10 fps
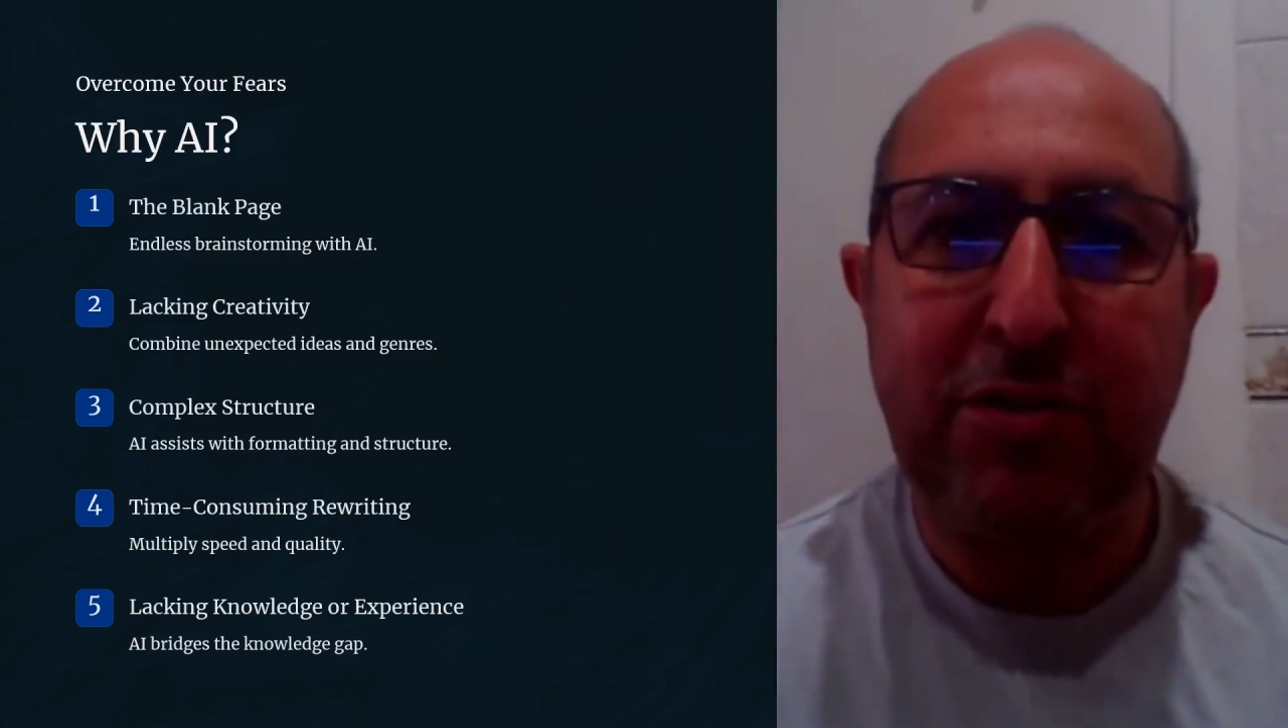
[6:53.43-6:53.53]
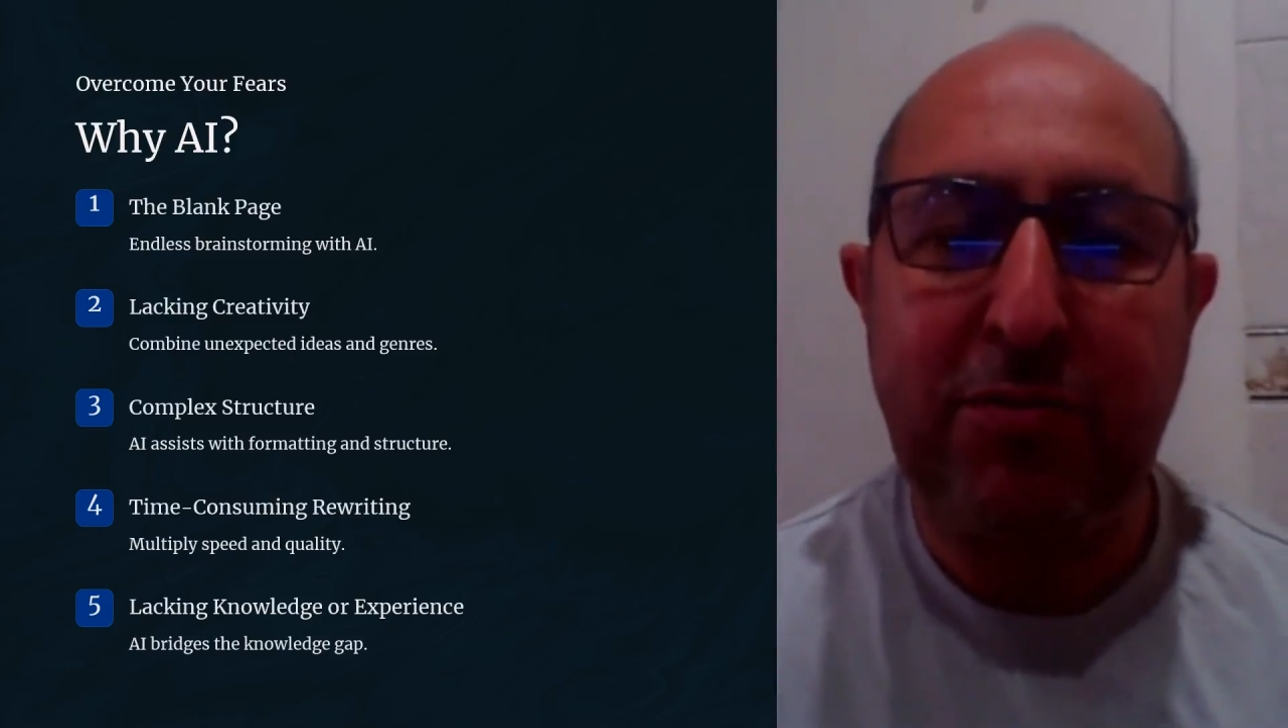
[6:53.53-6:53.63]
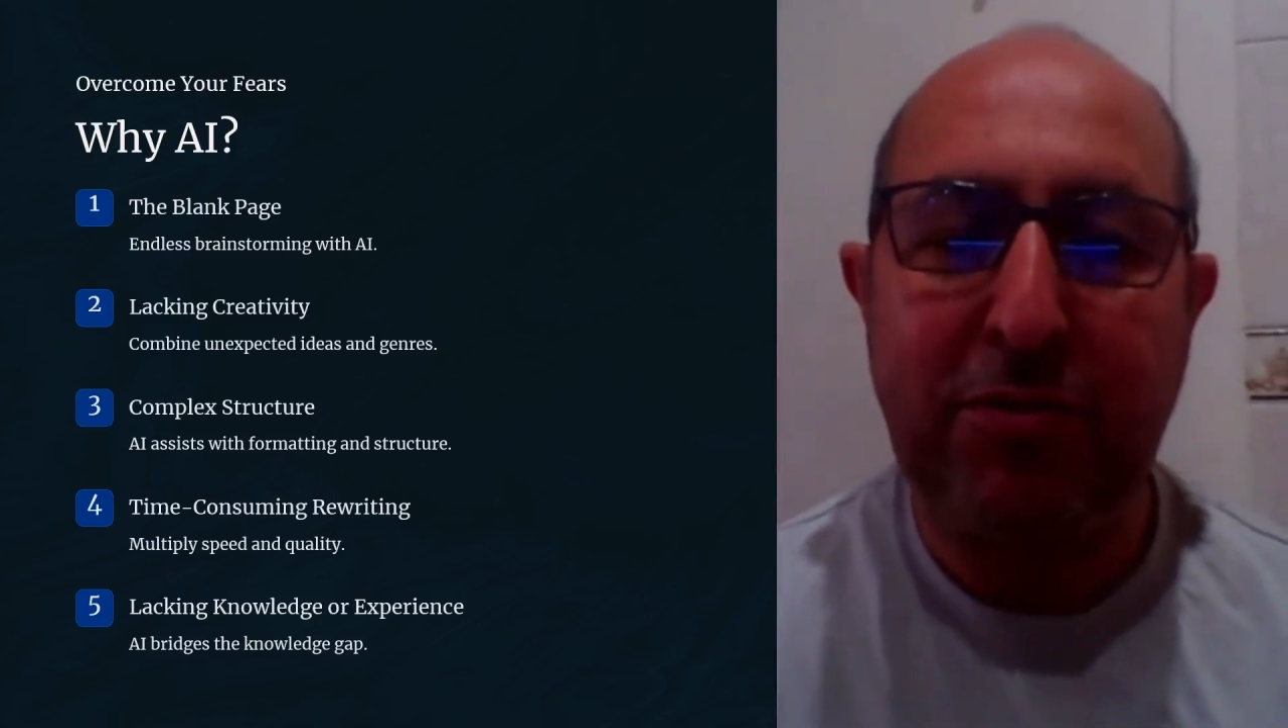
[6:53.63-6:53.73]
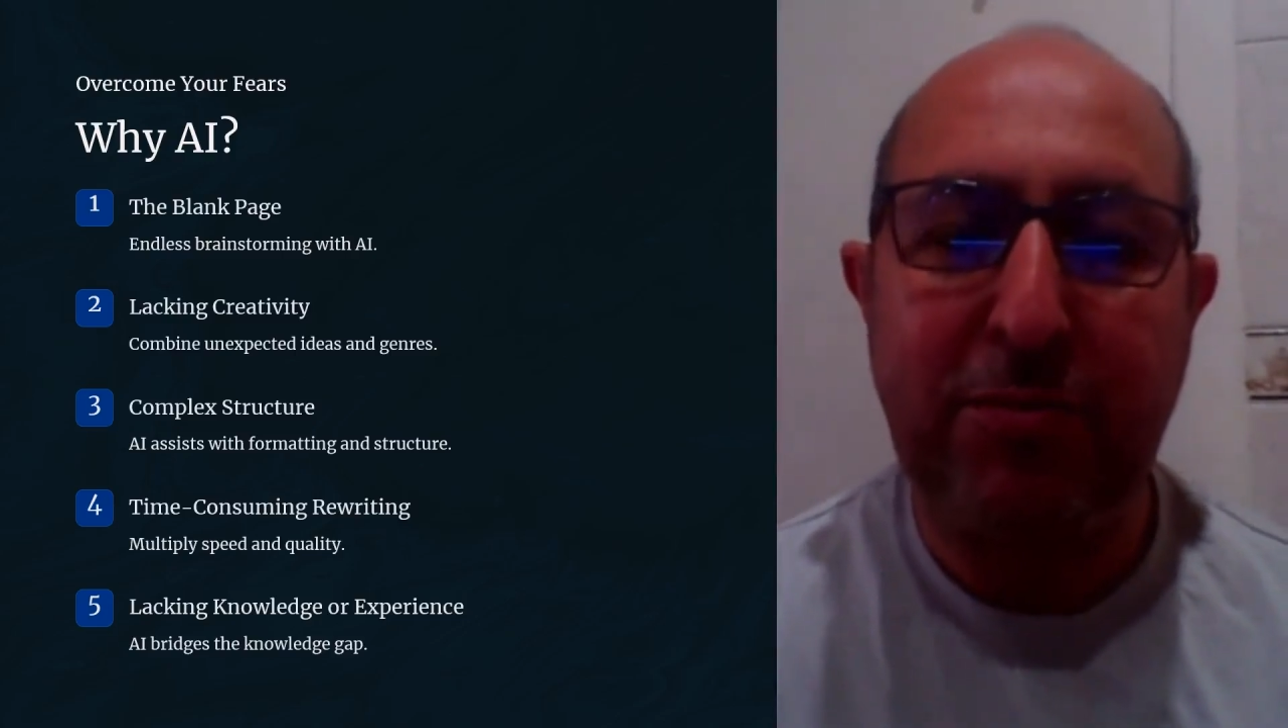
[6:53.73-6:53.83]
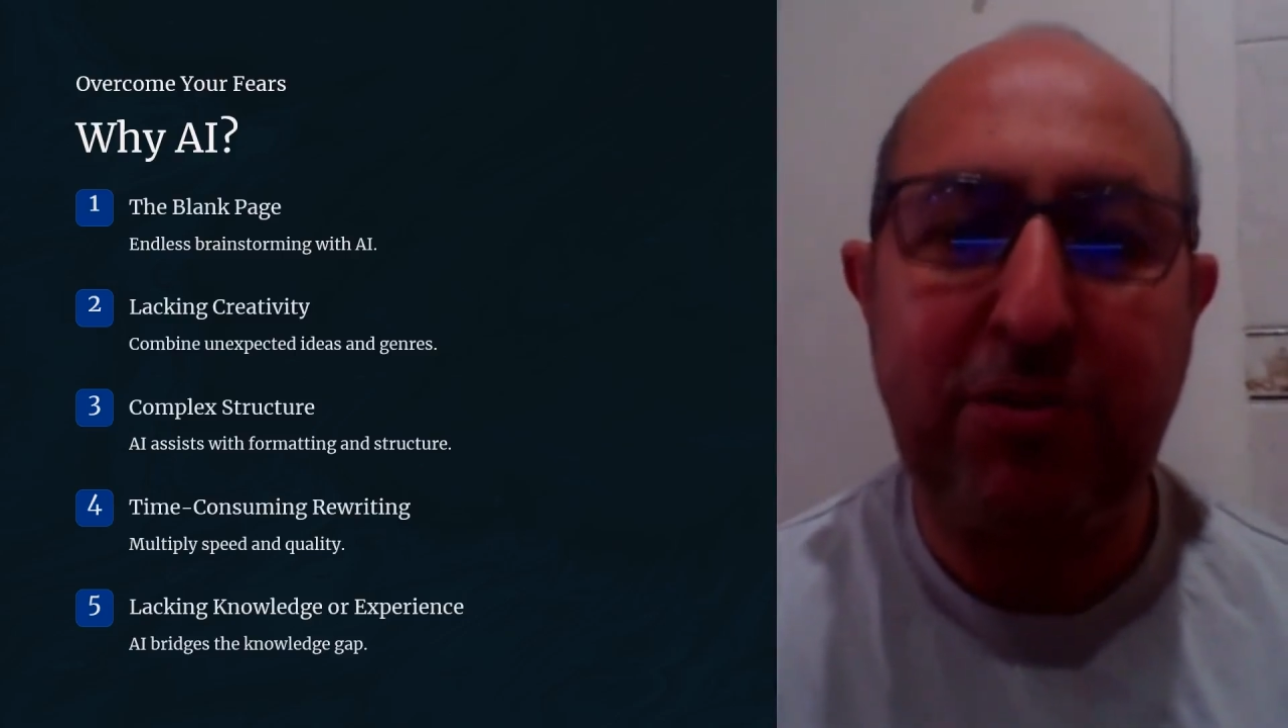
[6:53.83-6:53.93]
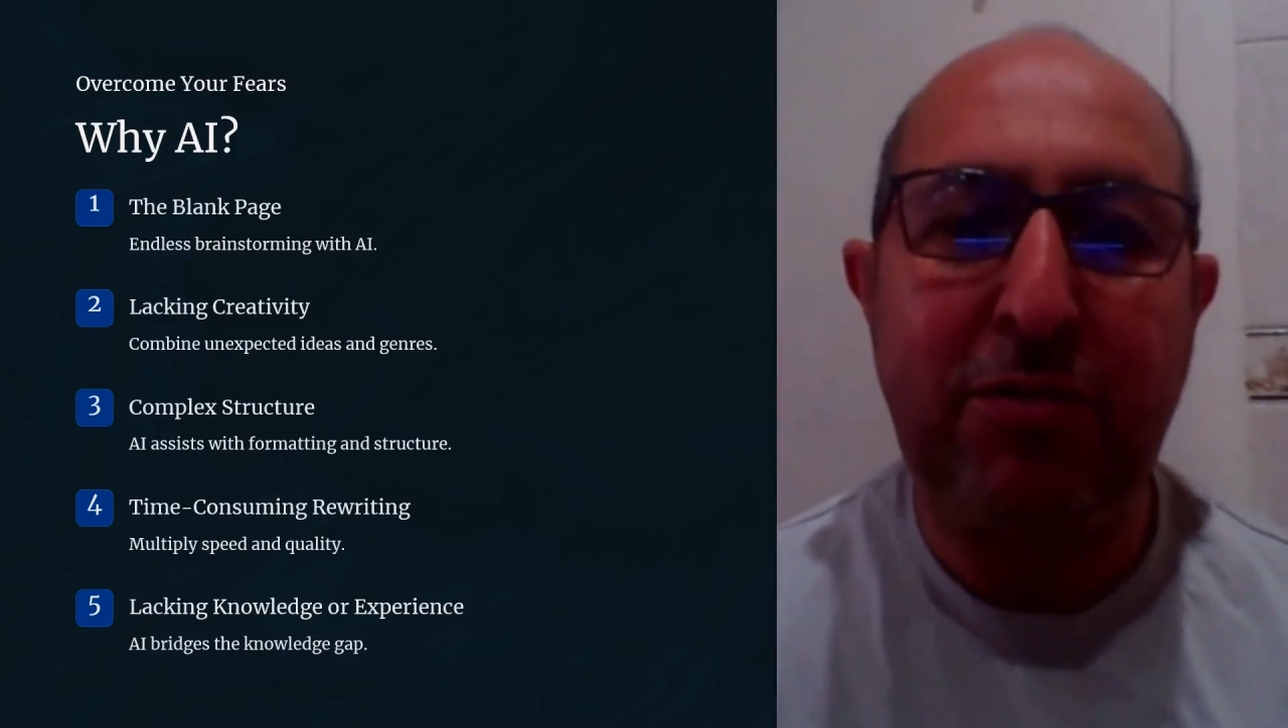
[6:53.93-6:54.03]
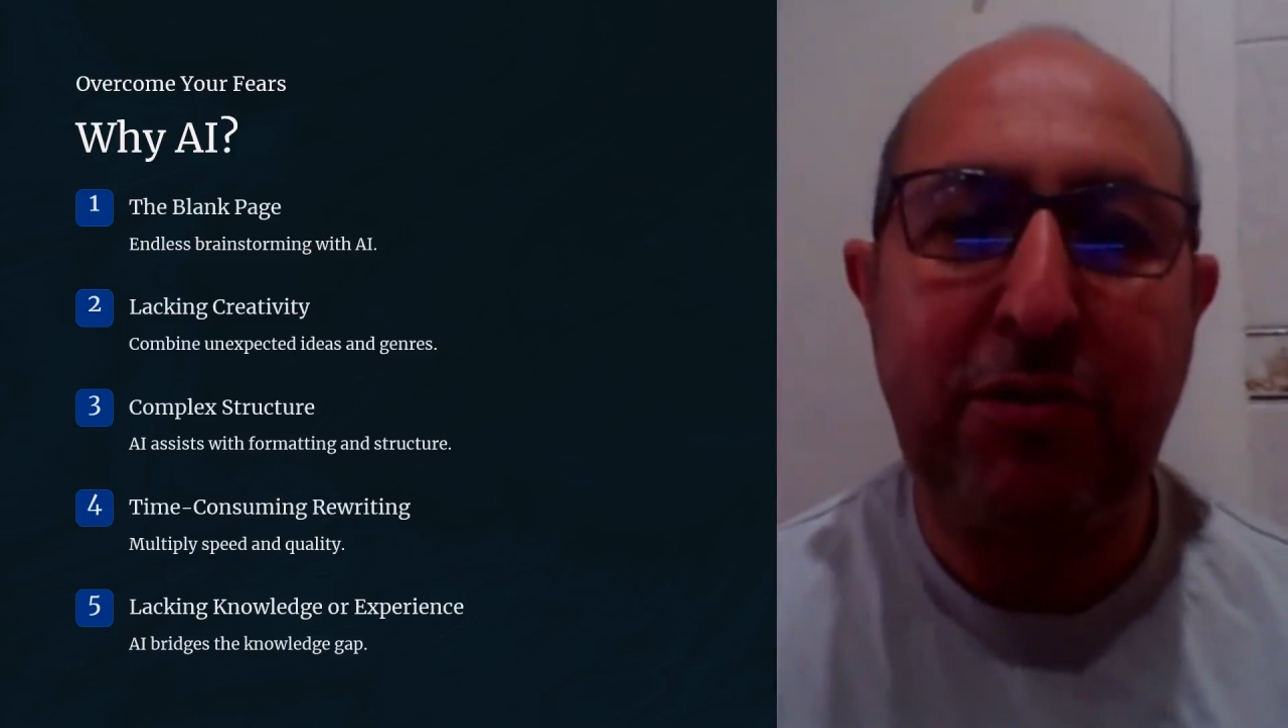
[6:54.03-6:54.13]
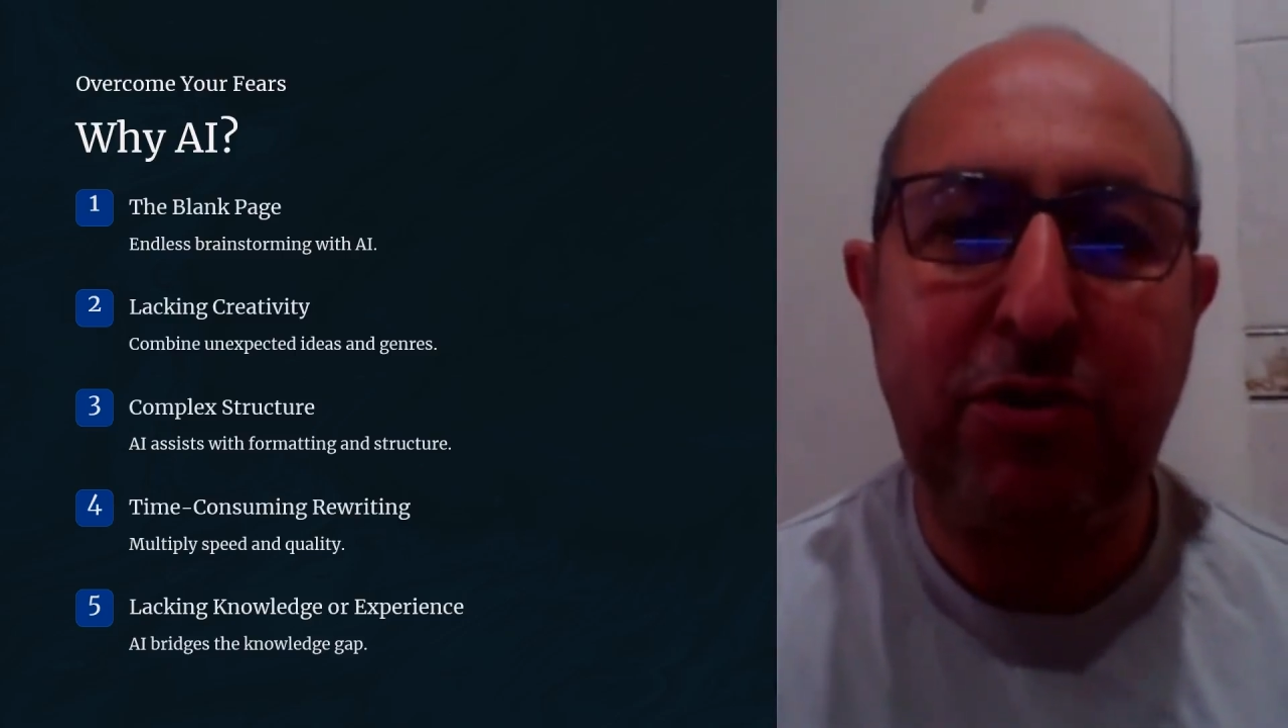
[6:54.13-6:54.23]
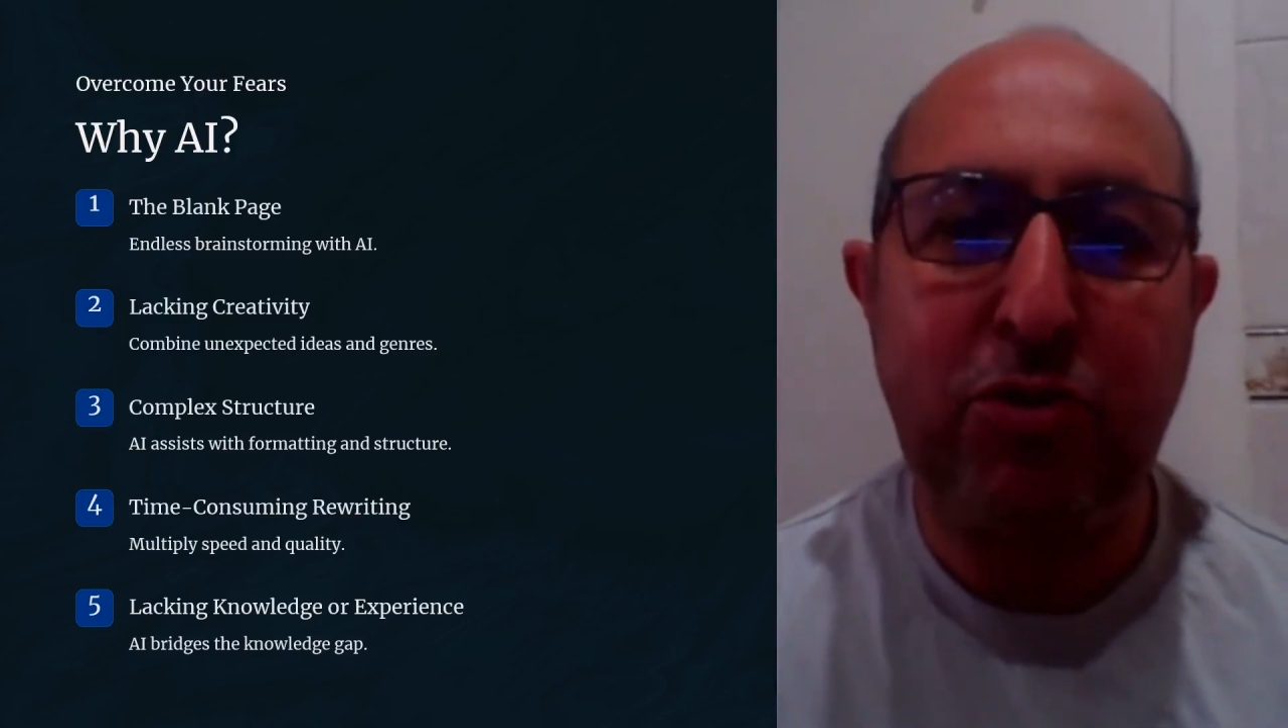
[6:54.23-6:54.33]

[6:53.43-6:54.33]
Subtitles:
of a specific